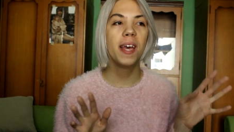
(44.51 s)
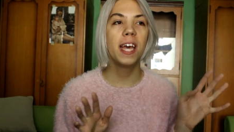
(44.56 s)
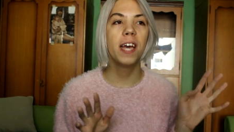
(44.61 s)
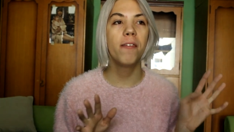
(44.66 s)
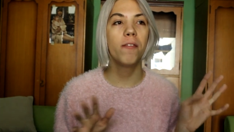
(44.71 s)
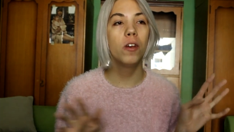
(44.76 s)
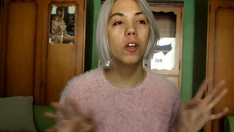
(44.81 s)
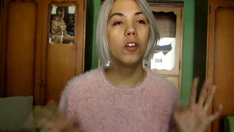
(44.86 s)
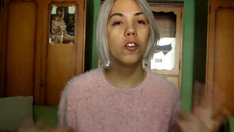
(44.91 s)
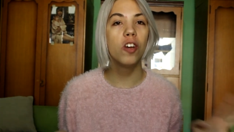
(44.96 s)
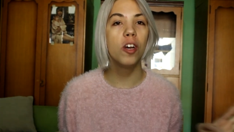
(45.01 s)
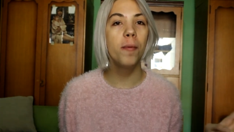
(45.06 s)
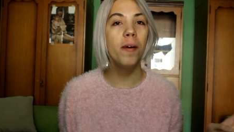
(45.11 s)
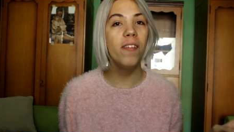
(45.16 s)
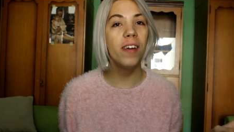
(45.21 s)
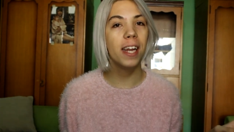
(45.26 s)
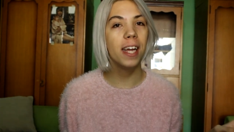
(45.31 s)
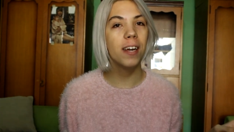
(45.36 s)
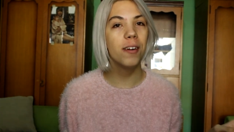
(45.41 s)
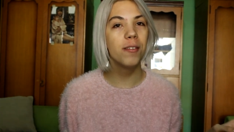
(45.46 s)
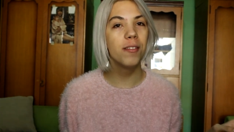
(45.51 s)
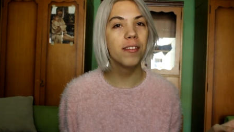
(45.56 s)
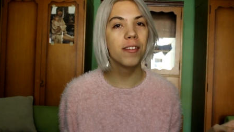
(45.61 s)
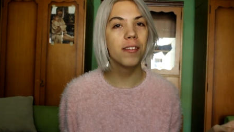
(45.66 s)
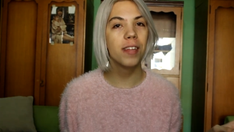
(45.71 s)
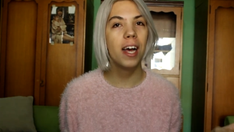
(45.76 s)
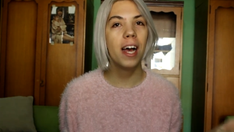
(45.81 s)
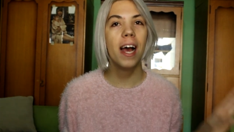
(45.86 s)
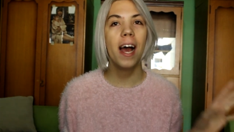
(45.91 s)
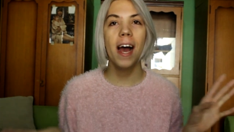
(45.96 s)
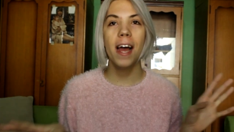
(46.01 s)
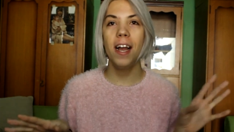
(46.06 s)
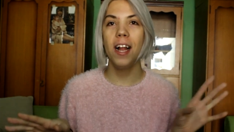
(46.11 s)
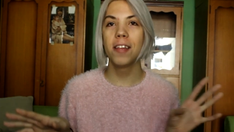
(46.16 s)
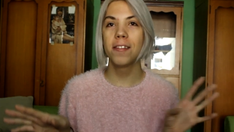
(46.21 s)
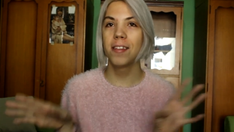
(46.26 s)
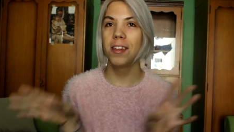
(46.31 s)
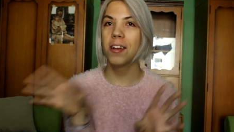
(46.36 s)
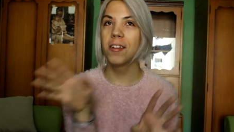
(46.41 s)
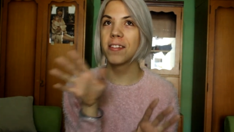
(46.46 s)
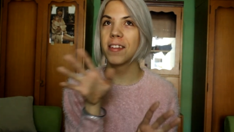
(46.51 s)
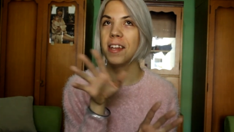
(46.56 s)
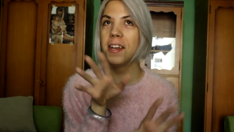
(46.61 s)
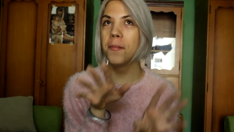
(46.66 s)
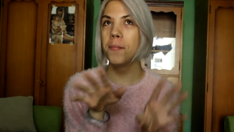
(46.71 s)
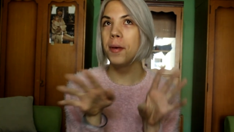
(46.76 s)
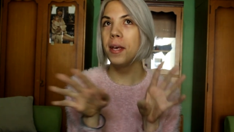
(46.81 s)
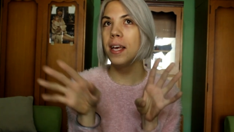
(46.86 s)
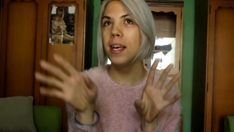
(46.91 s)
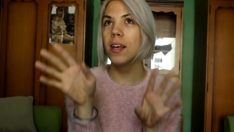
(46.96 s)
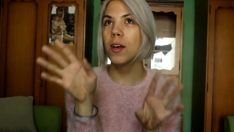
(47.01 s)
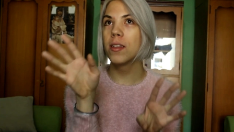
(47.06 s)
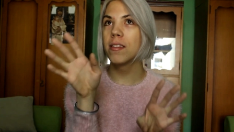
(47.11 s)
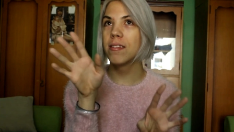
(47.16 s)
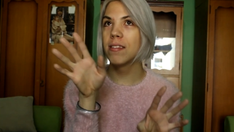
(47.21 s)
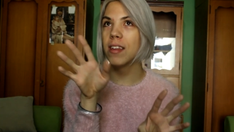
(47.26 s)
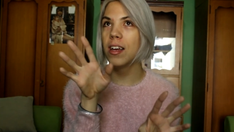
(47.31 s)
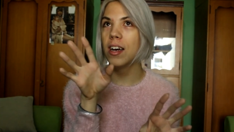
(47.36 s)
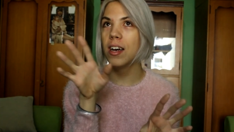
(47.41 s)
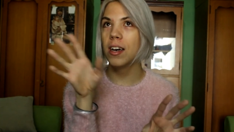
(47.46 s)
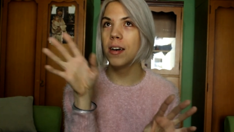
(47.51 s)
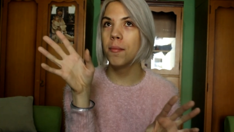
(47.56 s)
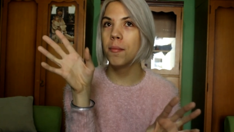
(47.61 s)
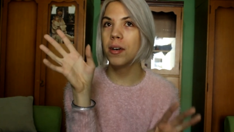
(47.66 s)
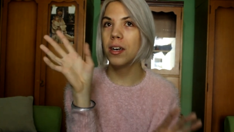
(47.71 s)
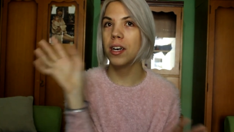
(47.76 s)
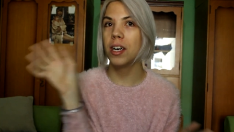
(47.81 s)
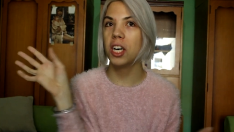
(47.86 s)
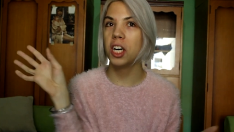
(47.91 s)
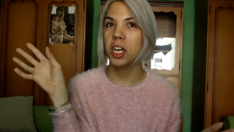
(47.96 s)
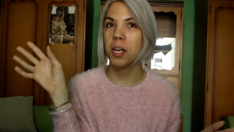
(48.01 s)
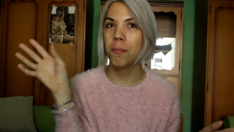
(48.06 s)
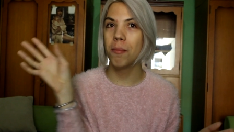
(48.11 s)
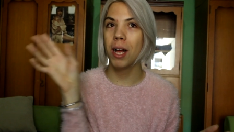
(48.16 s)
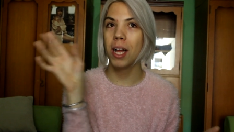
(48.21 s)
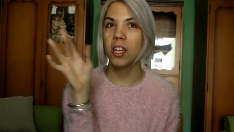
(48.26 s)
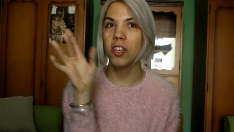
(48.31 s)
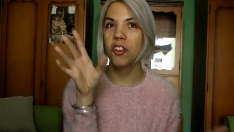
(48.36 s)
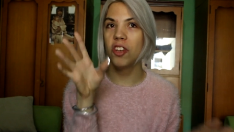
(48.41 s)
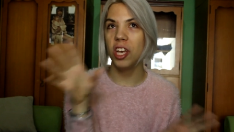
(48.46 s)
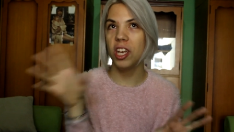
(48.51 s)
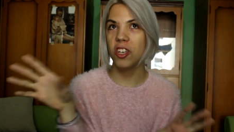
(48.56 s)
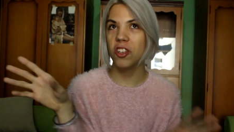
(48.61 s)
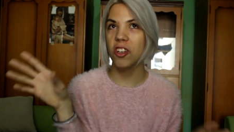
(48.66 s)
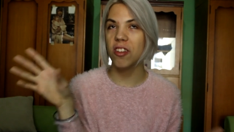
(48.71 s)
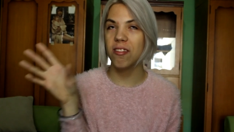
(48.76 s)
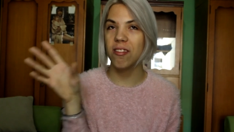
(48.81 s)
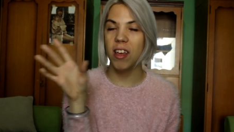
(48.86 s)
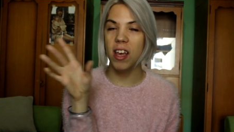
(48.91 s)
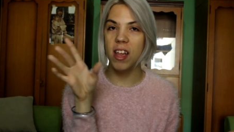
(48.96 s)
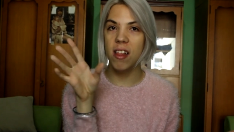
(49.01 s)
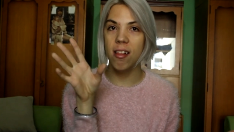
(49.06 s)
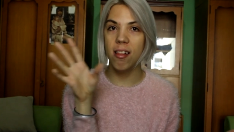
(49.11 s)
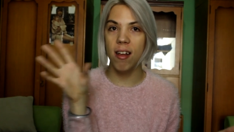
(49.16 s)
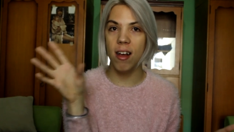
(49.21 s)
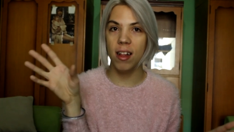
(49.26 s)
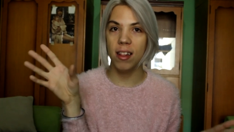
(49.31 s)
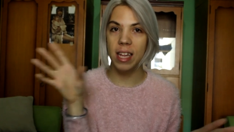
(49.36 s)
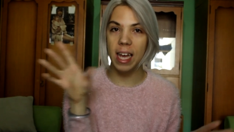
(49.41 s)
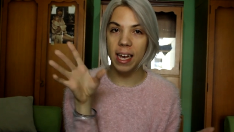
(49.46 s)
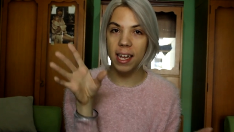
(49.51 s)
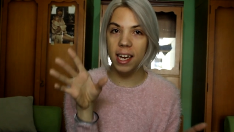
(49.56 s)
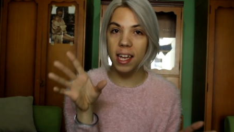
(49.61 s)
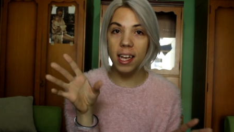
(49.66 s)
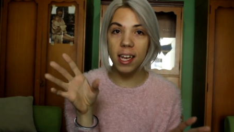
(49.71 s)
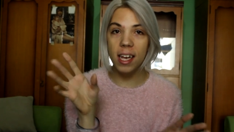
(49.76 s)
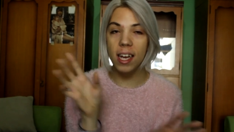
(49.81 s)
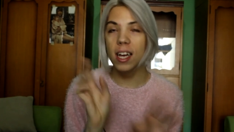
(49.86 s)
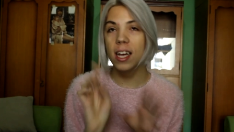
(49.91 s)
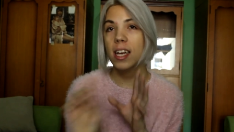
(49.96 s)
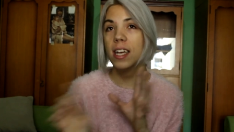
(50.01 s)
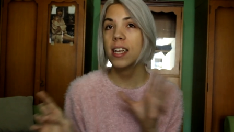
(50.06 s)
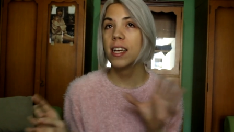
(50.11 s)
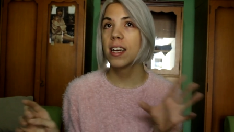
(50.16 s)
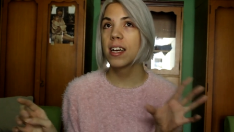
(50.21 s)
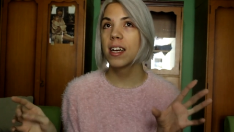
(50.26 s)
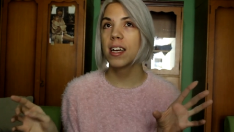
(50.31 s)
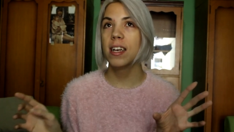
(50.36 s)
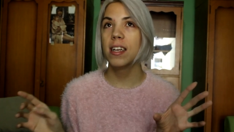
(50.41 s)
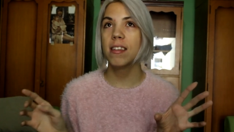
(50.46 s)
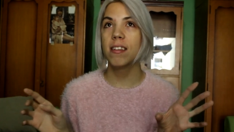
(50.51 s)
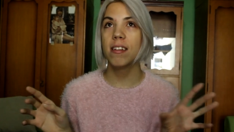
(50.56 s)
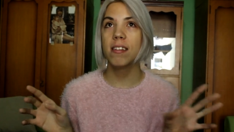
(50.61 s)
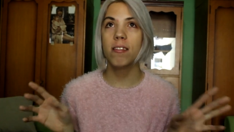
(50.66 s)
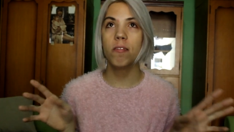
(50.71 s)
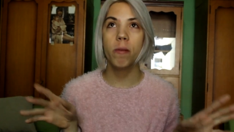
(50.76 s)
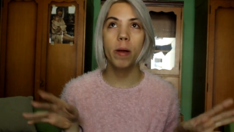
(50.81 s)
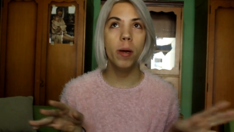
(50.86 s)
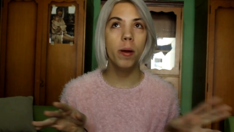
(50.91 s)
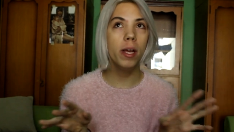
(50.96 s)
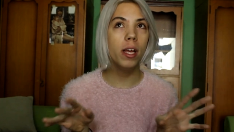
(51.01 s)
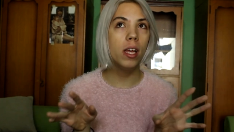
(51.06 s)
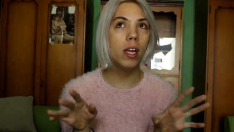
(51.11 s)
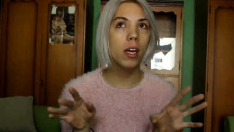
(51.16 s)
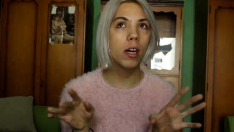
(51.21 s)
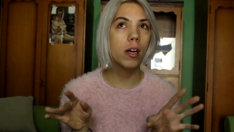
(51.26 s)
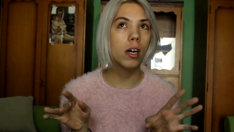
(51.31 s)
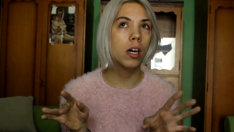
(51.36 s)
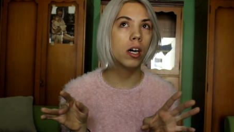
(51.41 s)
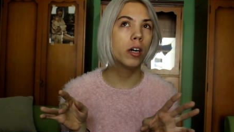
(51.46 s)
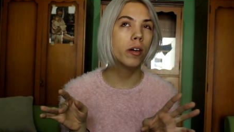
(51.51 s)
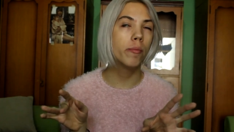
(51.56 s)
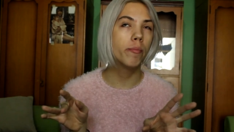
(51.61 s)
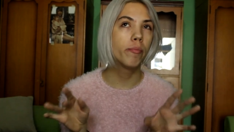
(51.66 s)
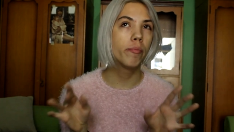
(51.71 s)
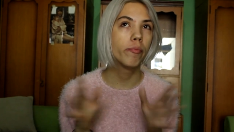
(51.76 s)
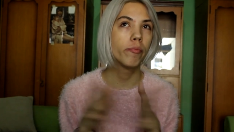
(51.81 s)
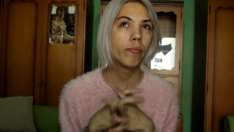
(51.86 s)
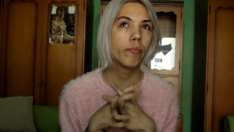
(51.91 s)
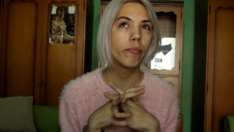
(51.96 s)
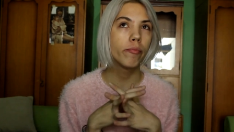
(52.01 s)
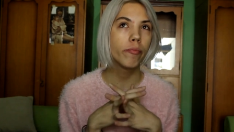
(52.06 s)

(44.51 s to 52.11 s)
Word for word: if you enjoy my videos. And also there's going to be some um, changes in the lighting because it's very um,